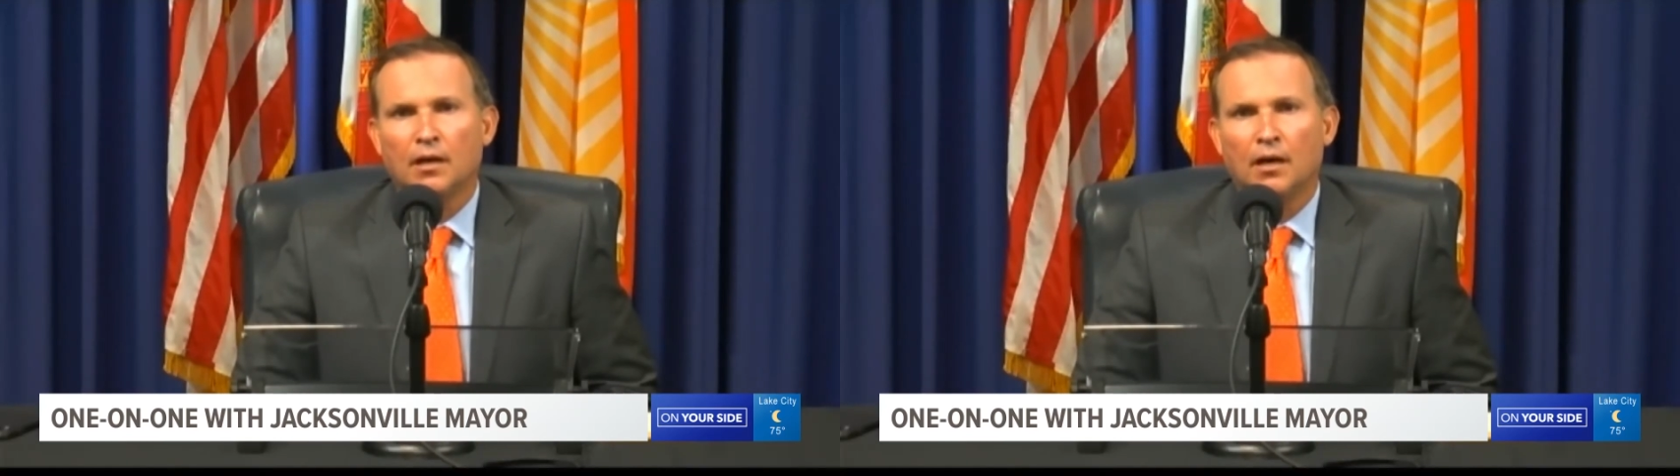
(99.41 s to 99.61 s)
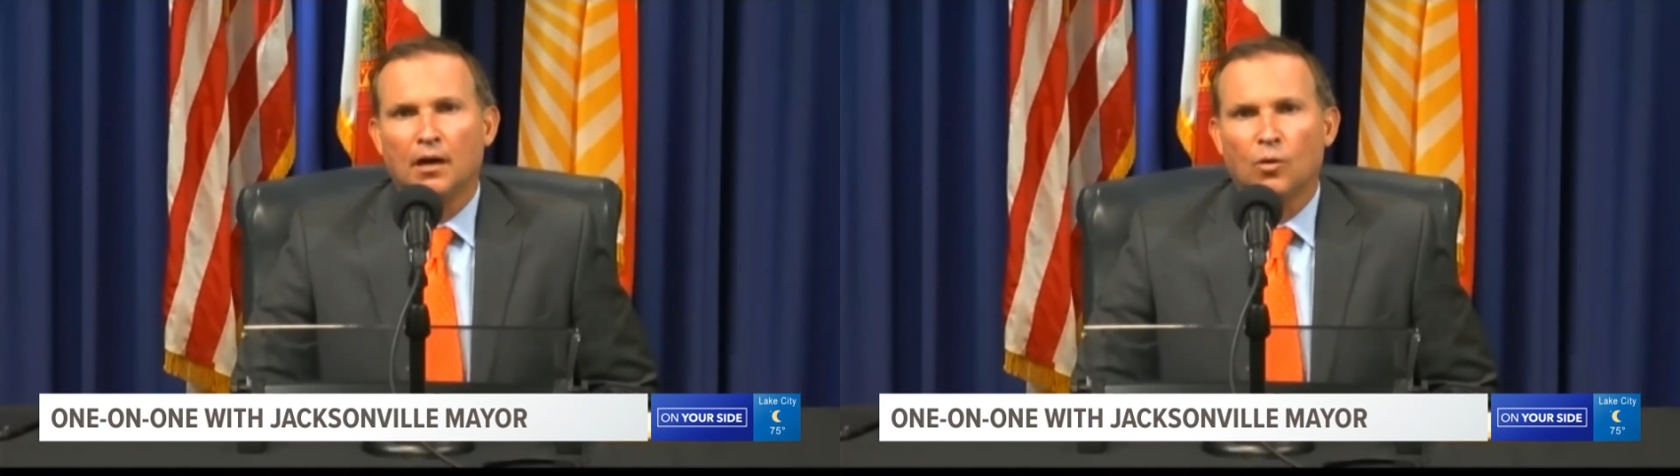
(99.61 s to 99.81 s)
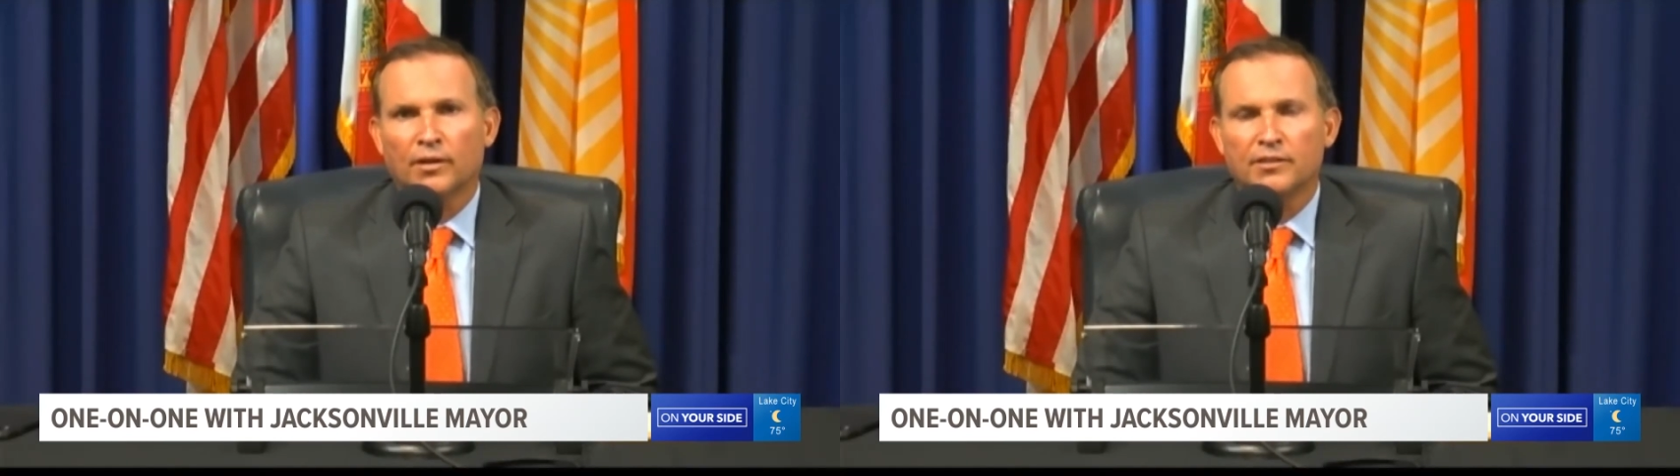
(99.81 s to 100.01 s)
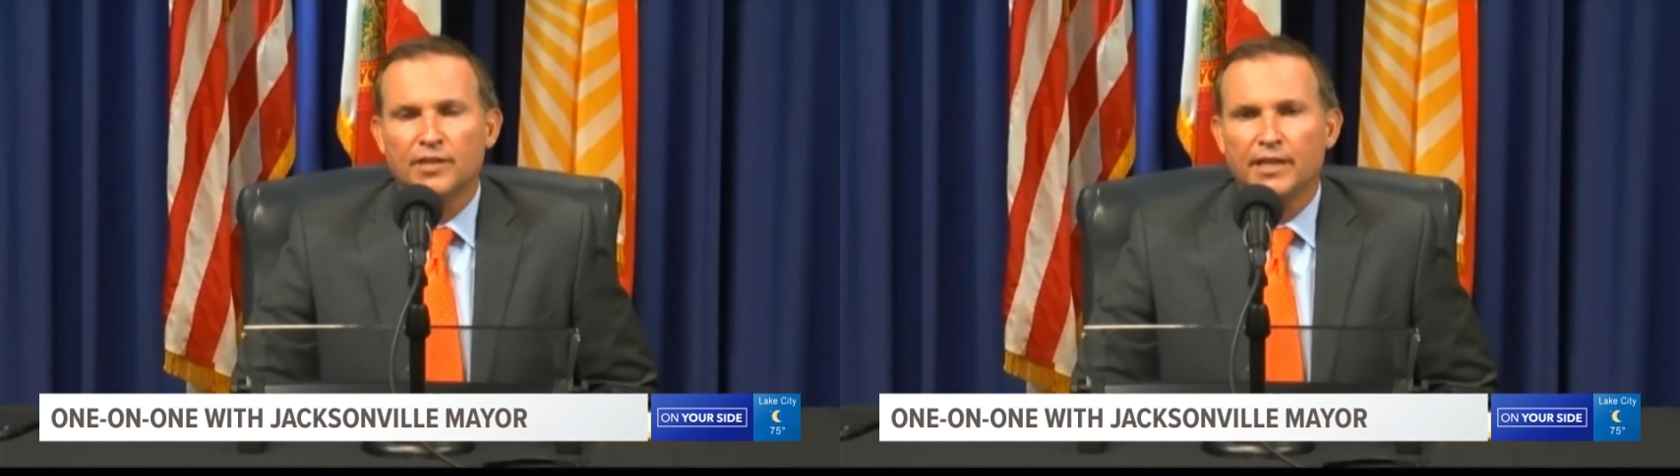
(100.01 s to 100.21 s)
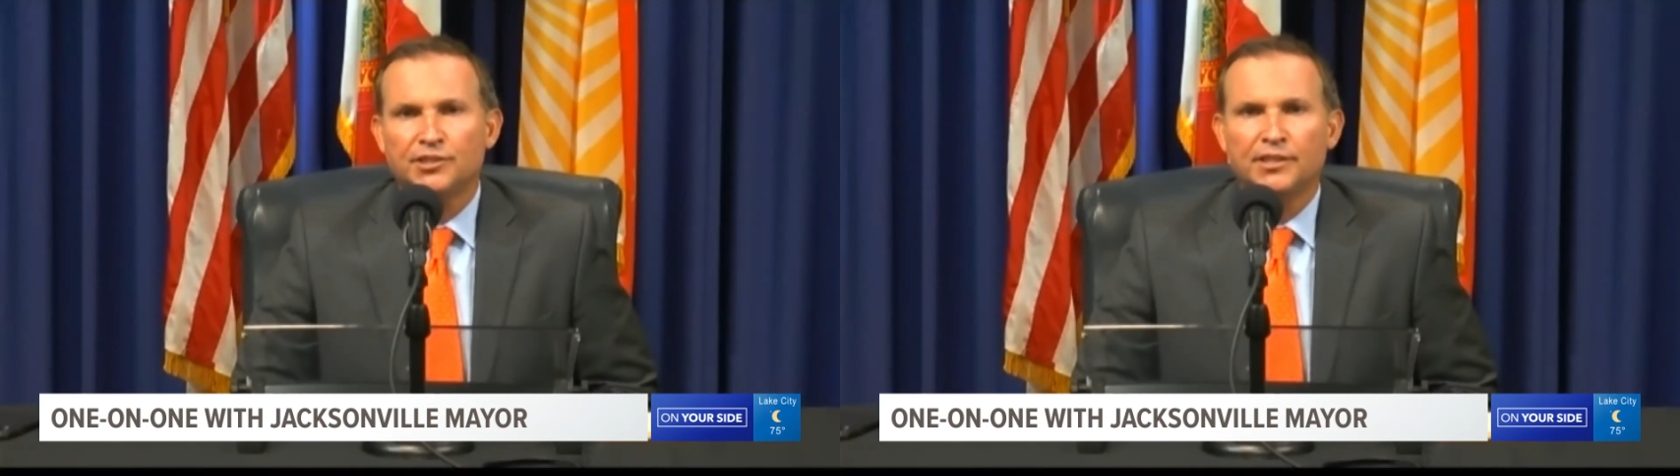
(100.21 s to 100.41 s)

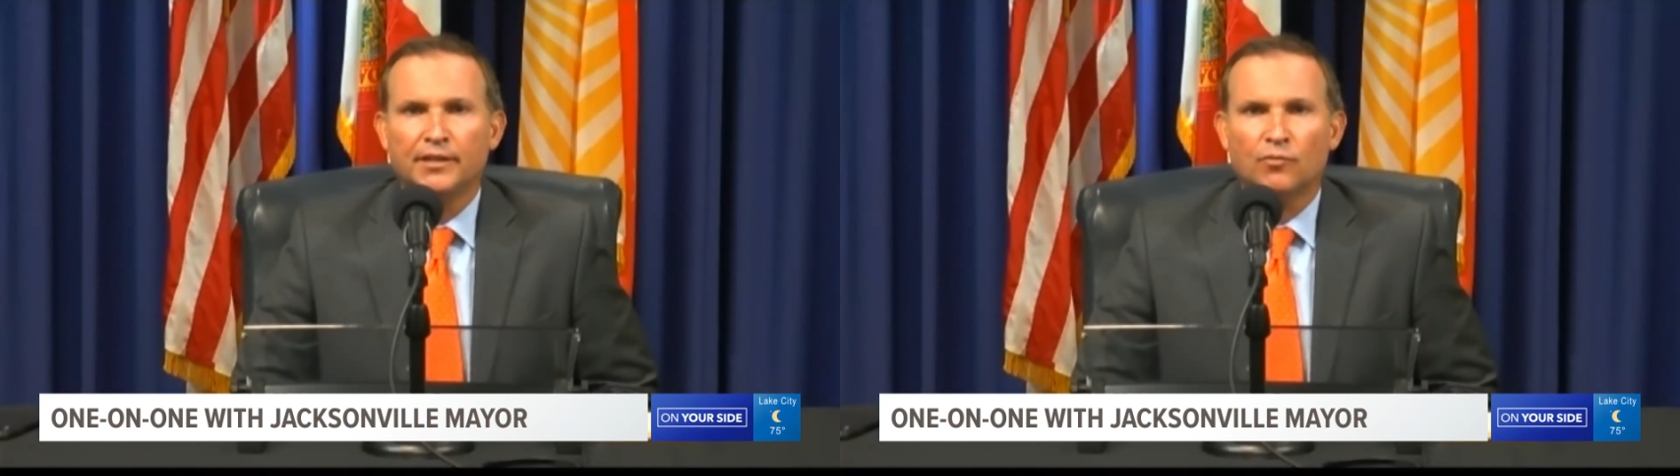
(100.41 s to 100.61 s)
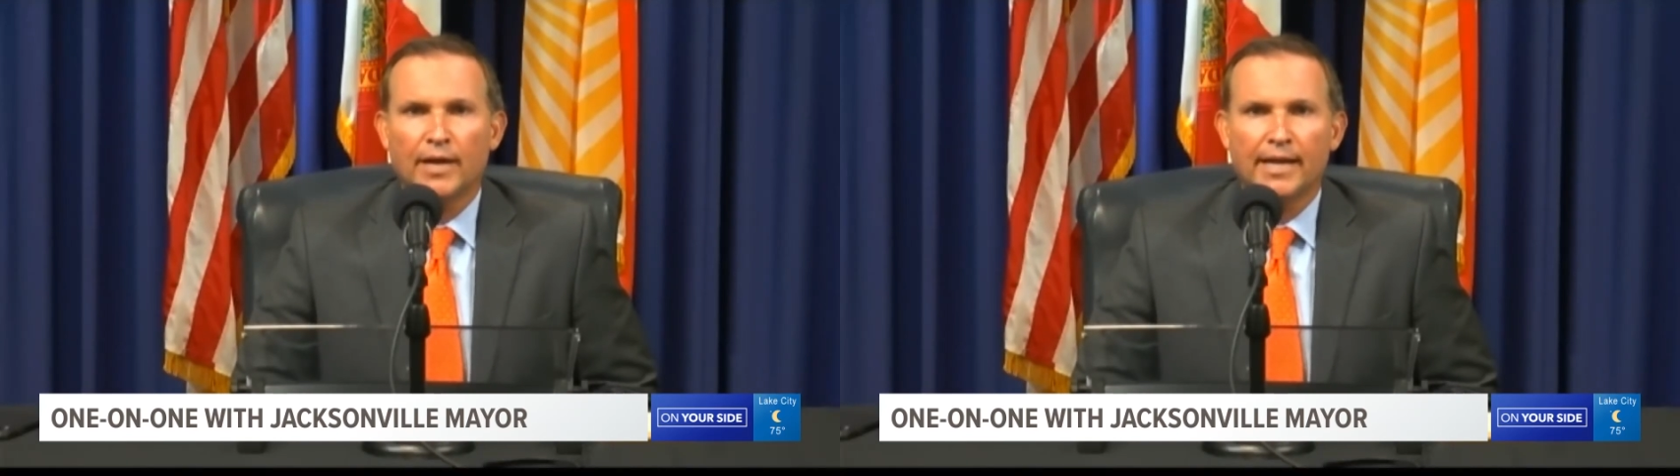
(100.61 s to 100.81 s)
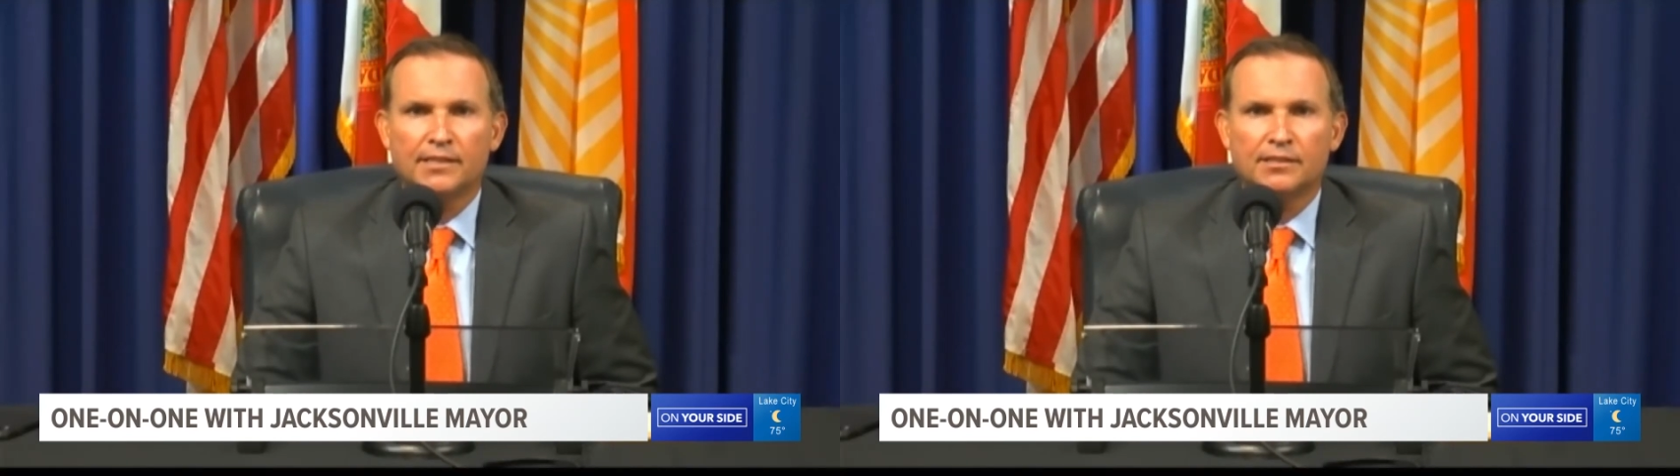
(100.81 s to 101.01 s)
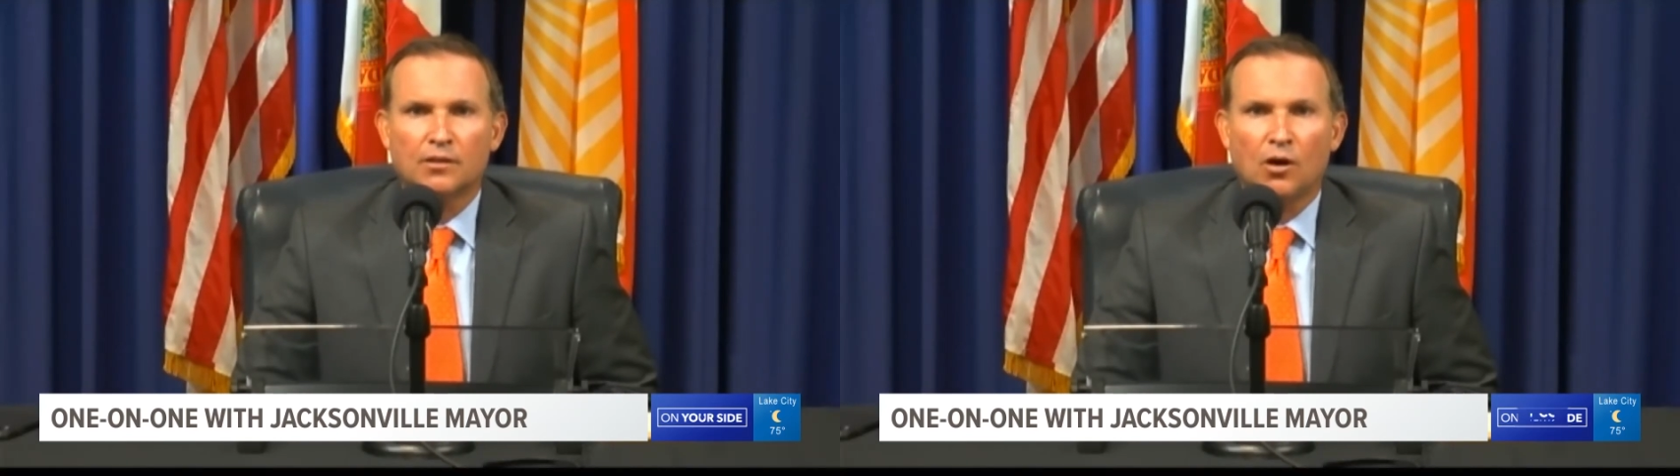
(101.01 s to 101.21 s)
organization that raised